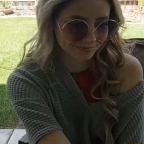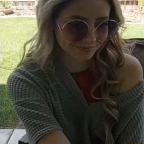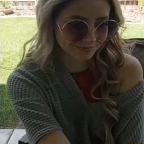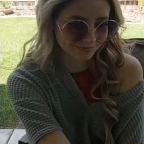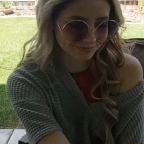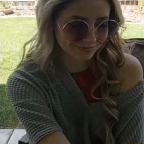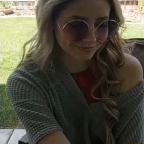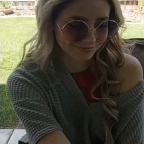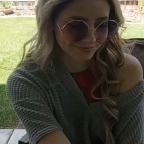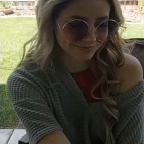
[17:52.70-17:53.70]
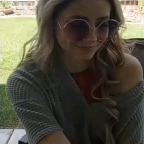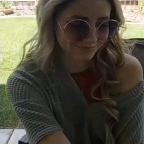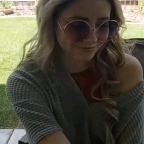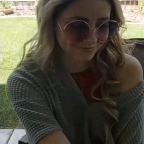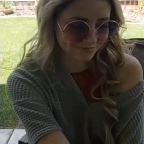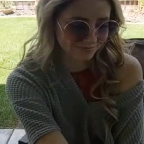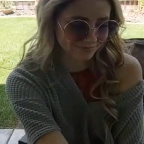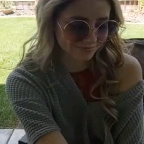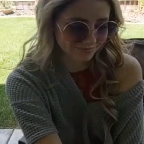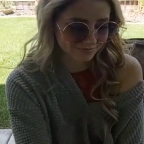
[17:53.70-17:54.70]
but yeah, I don't know if they have
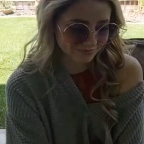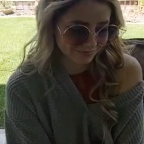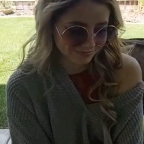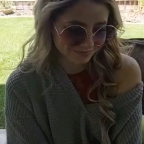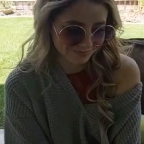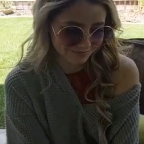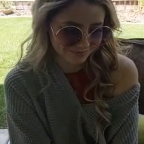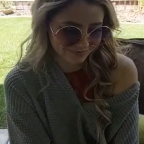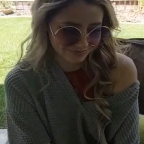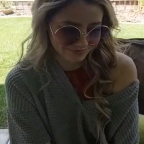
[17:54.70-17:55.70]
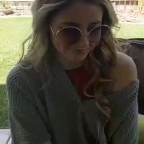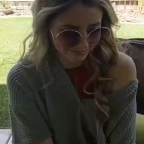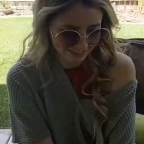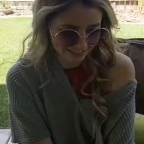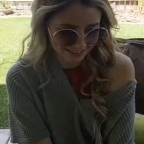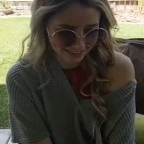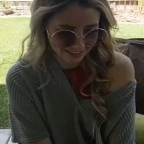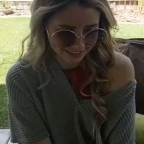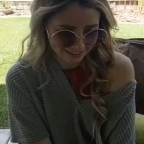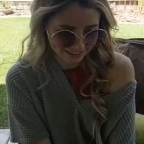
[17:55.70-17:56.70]
that. I know Just Mountain View did,
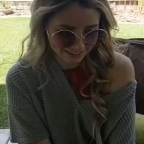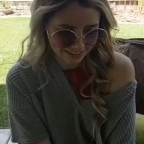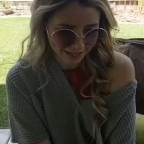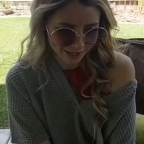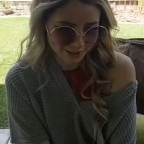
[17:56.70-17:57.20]
but not.